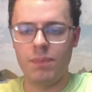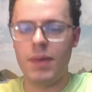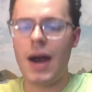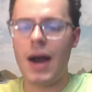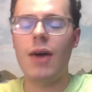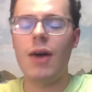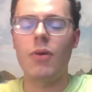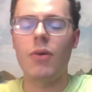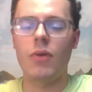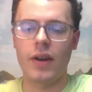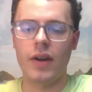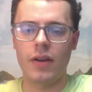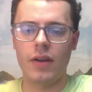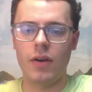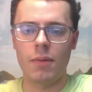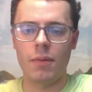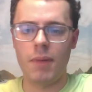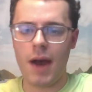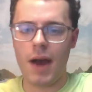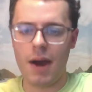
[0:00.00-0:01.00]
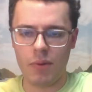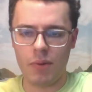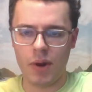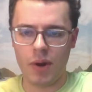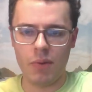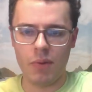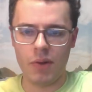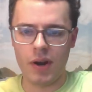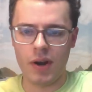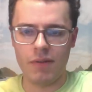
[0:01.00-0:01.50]
powering, or
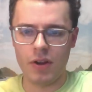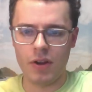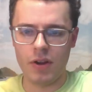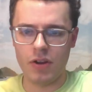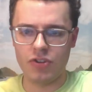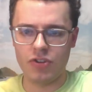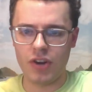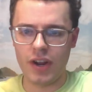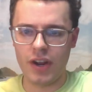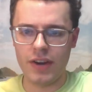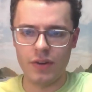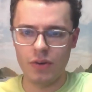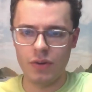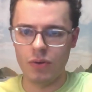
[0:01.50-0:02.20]
powering whatever you're trying